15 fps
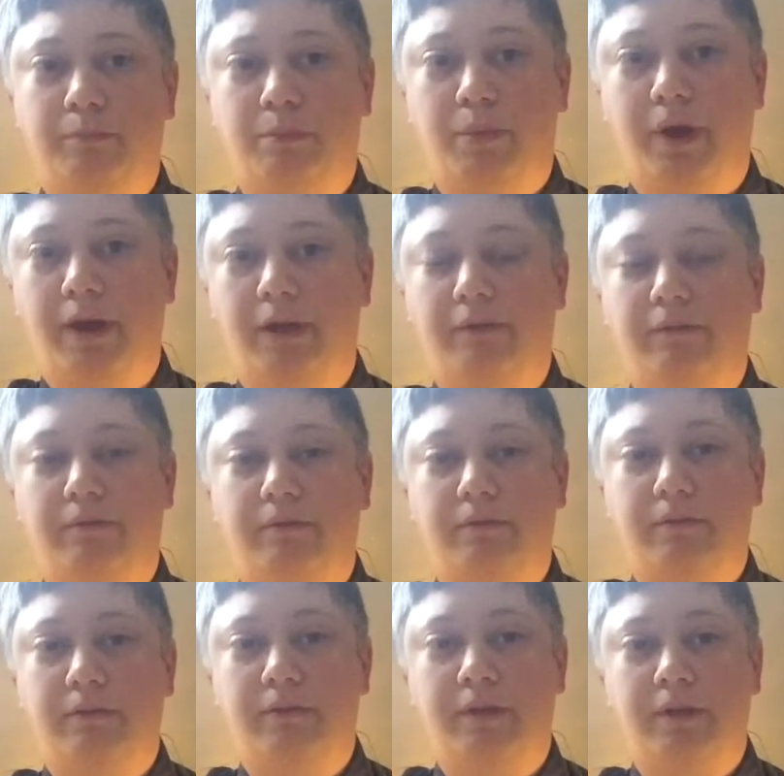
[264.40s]
But
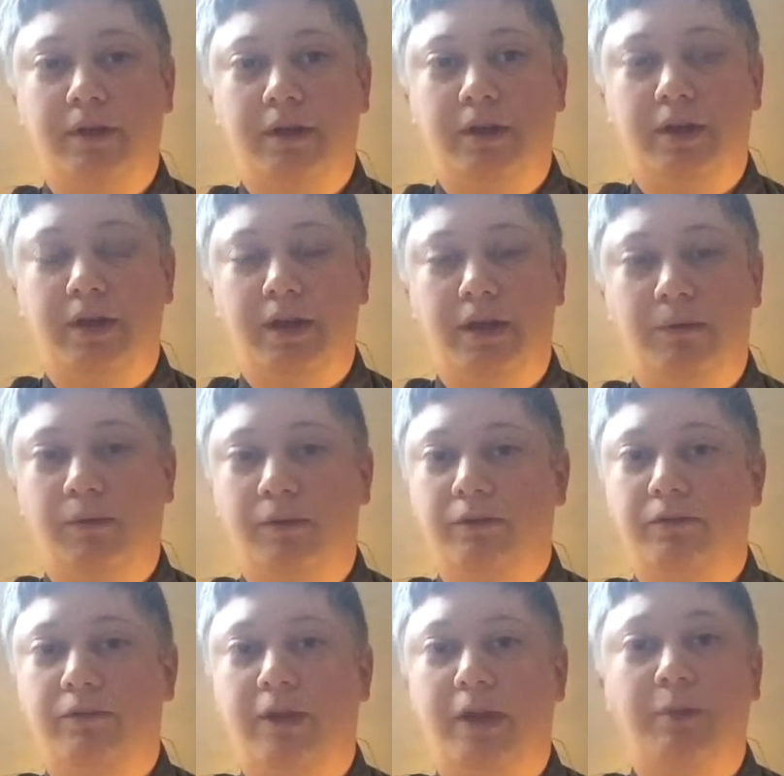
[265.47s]
it
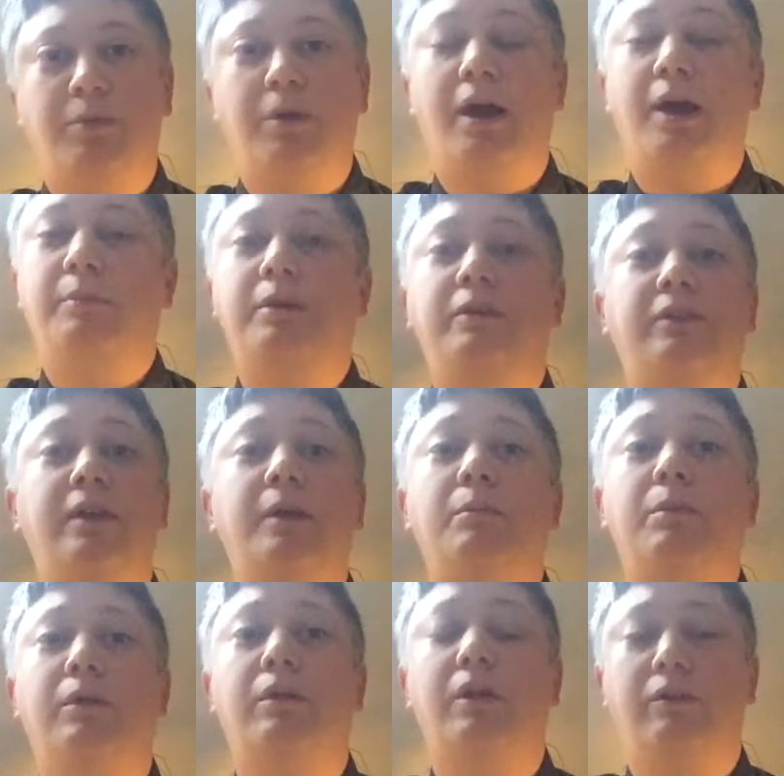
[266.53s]
was a prime
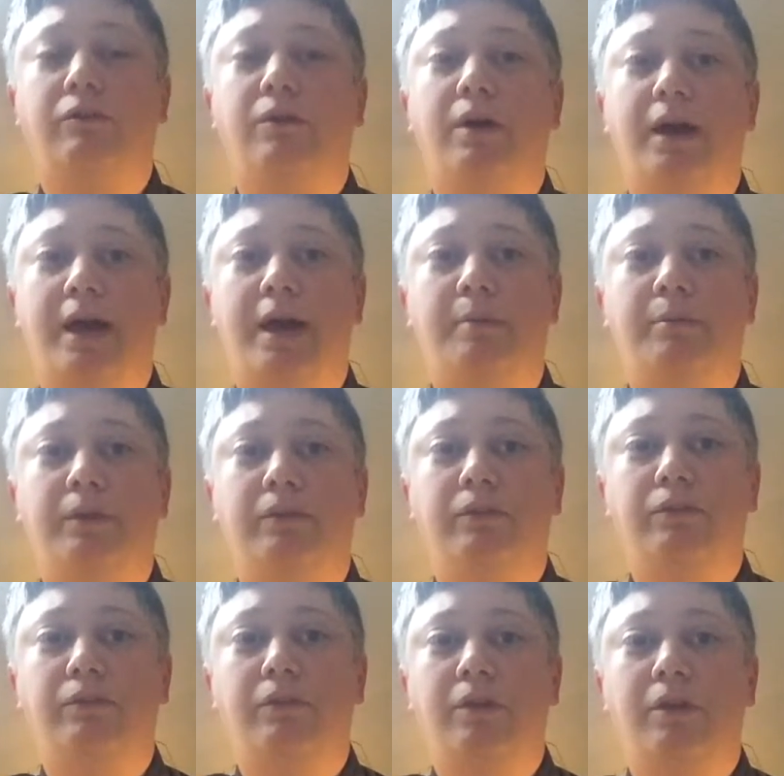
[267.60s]
example of what
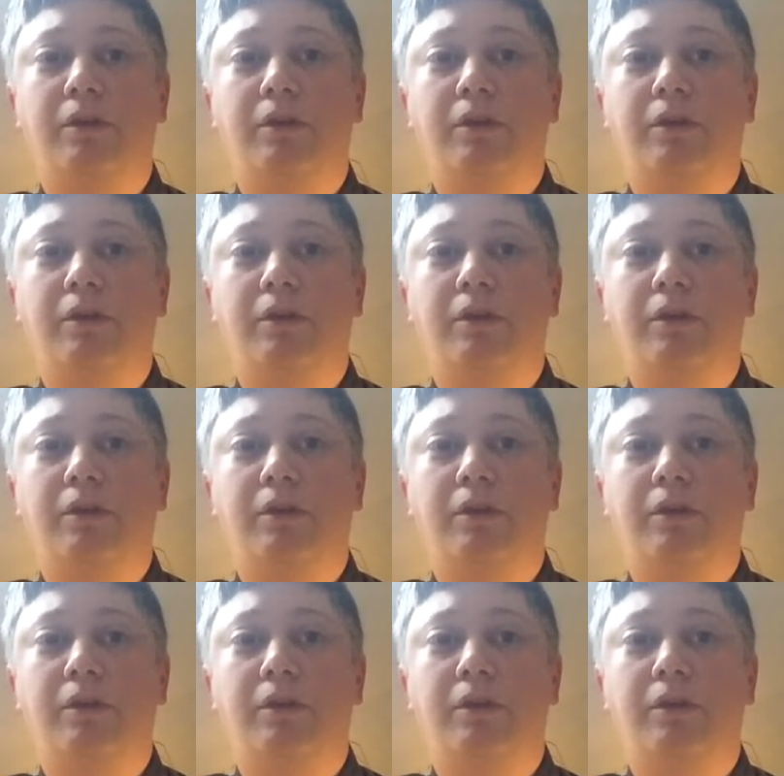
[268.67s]
happens